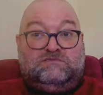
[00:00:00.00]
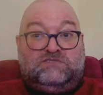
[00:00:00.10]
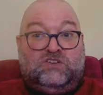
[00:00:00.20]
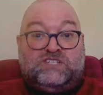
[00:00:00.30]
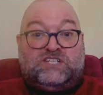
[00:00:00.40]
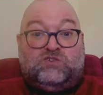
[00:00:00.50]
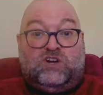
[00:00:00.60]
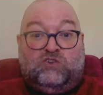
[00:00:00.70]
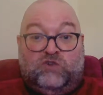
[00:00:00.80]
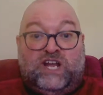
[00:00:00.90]
turns into a
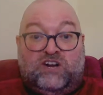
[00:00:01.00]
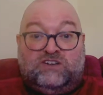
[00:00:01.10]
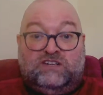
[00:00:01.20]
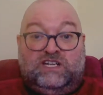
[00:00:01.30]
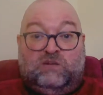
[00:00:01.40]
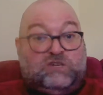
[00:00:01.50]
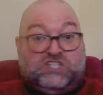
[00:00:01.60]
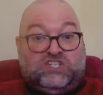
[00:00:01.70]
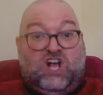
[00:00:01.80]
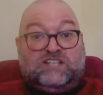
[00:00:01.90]
career, which
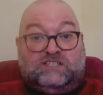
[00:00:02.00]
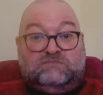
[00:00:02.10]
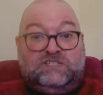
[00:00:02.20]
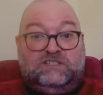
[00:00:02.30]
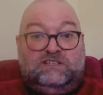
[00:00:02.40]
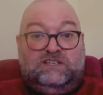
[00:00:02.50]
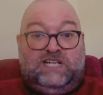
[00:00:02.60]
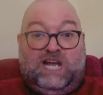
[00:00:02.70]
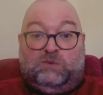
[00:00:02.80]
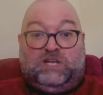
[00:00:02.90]
is awesome.
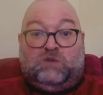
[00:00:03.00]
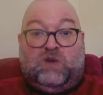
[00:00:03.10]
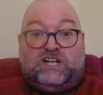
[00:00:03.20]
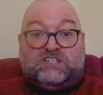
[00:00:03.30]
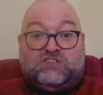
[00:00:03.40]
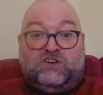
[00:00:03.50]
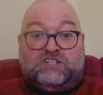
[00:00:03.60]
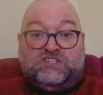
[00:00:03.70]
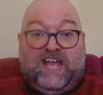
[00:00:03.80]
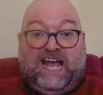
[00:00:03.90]
And we don't want to
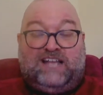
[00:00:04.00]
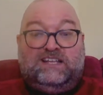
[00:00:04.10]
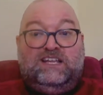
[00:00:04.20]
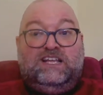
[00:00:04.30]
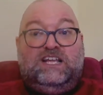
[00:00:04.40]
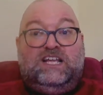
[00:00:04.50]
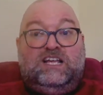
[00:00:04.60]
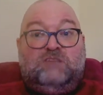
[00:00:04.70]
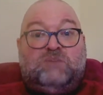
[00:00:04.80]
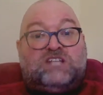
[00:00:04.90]
discourage that.
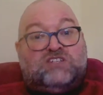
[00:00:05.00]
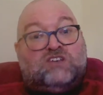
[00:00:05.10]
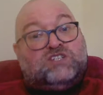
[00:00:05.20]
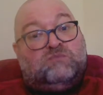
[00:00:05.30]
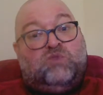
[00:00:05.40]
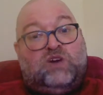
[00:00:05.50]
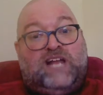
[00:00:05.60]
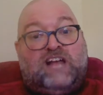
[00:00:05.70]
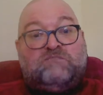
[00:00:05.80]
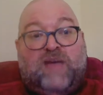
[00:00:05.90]
But it's also important to
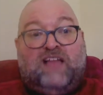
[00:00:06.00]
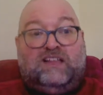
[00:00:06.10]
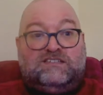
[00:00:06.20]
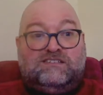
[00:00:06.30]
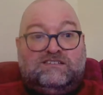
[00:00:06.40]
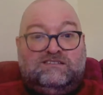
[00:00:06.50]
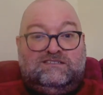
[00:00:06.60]
have balance.